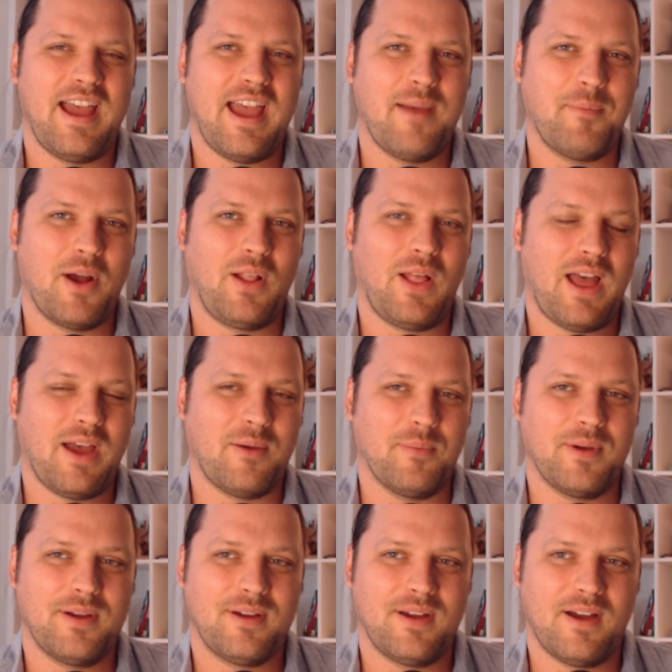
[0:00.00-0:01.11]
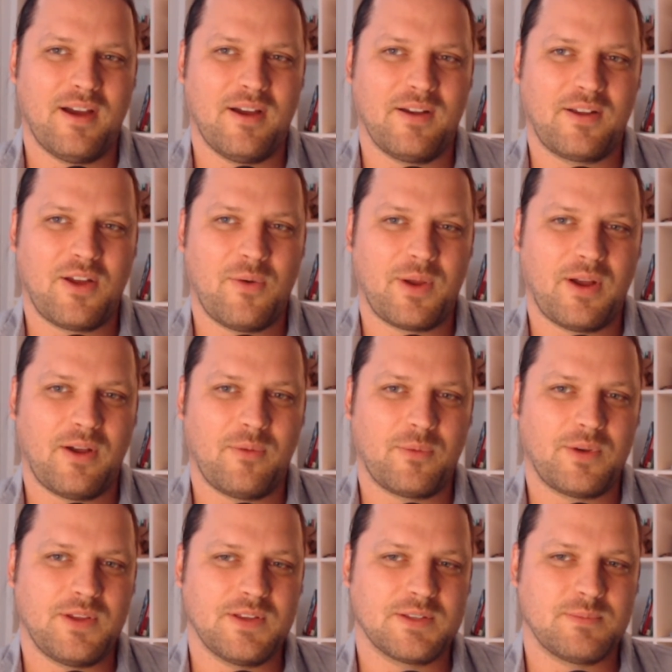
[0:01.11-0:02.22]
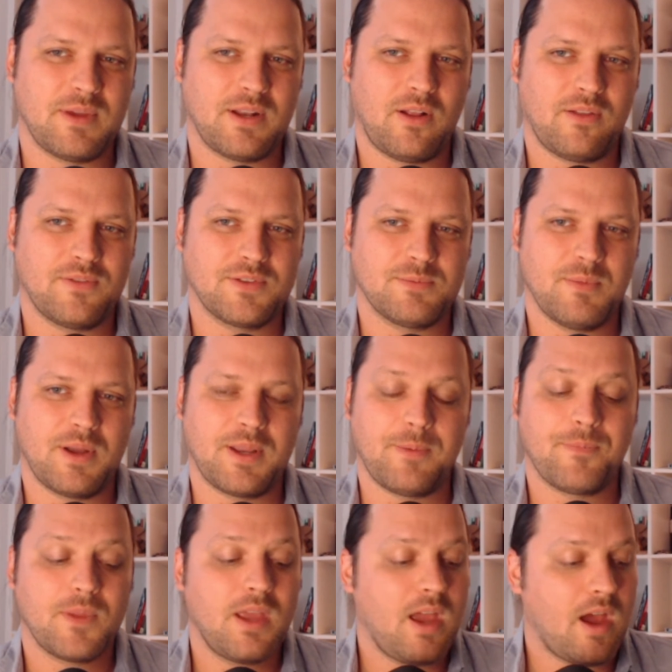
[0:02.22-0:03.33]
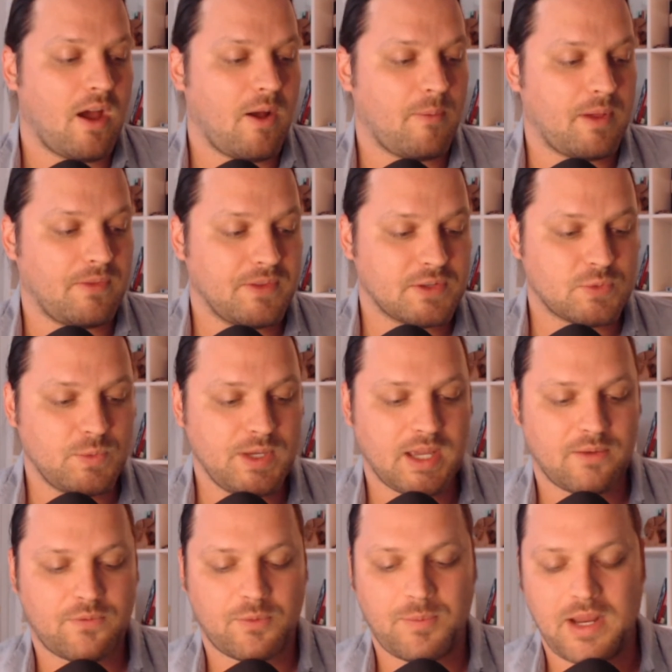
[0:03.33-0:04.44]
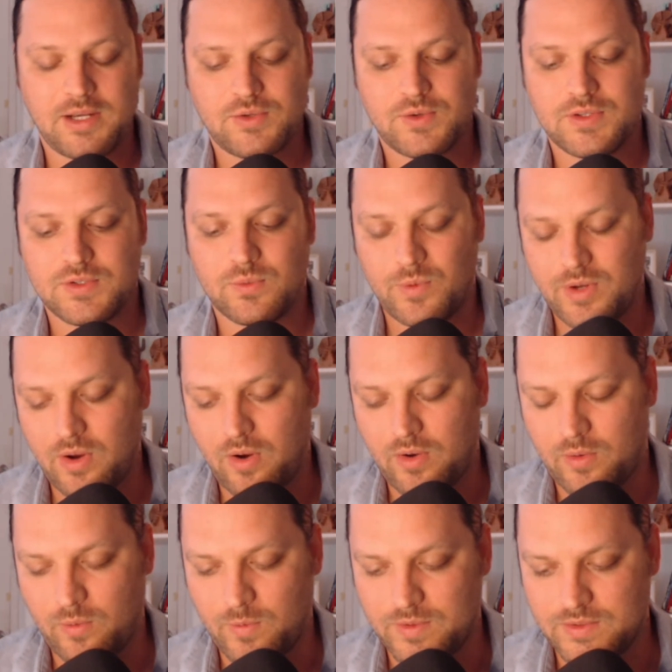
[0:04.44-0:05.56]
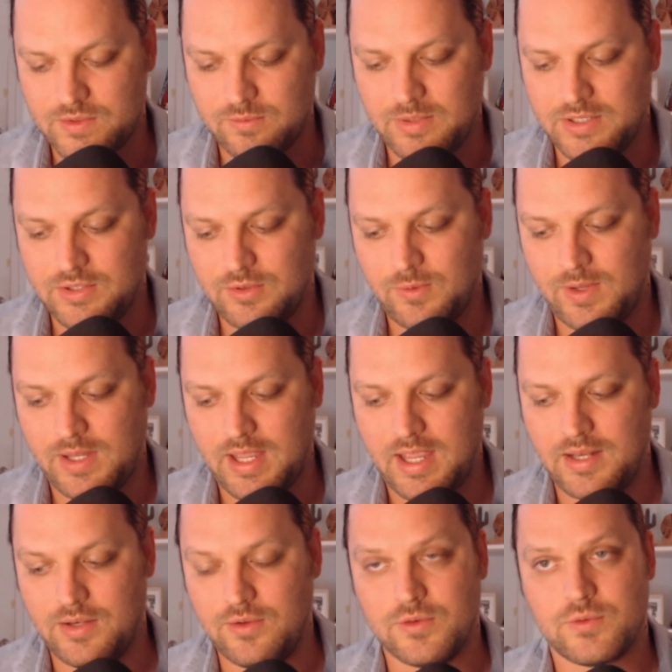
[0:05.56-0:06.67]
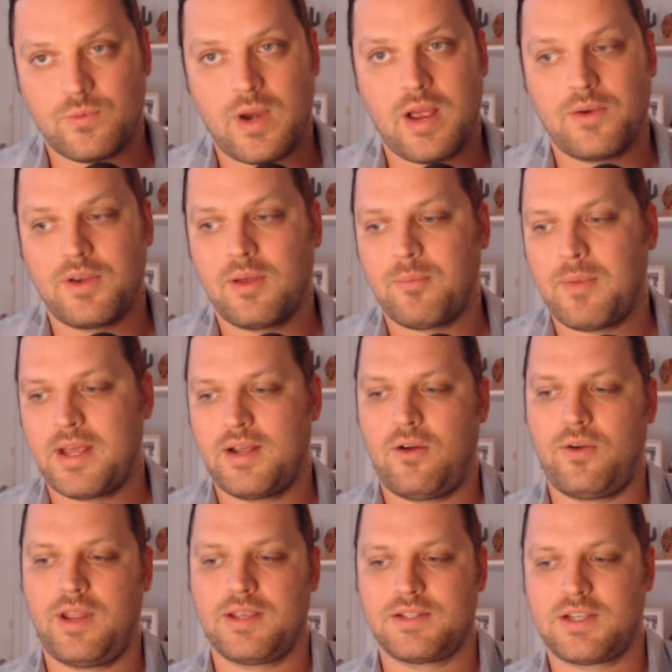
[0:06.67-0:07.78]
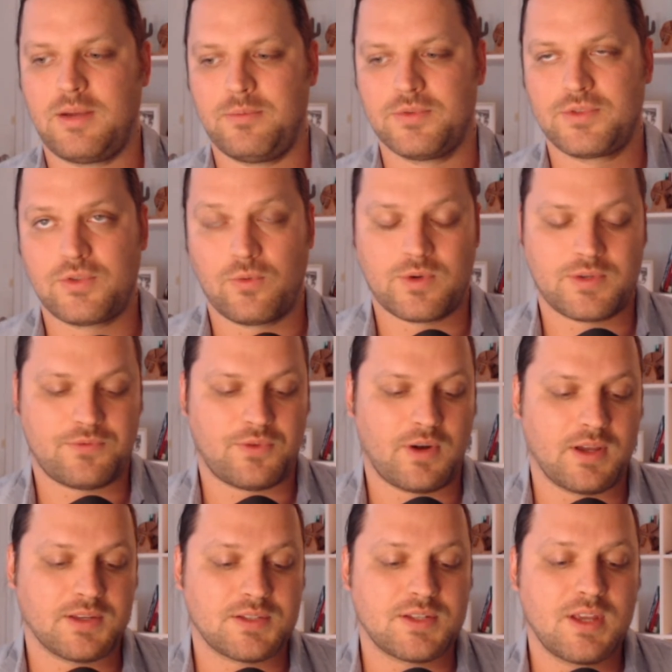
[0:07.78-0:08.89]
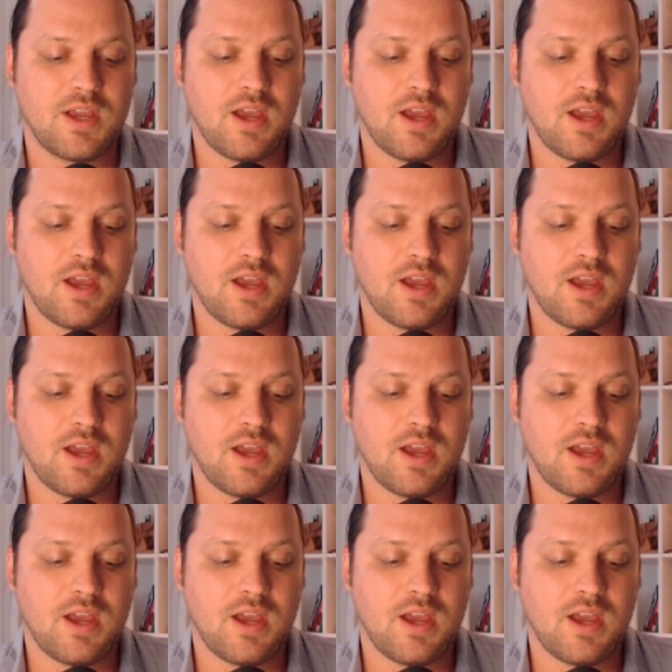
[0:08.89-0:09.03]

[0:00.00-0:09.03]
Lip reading: MLM going on where he has made all of his money. And this weekend for patrons, we are going to be doing a news roundup. Matt already has a couple stories for us.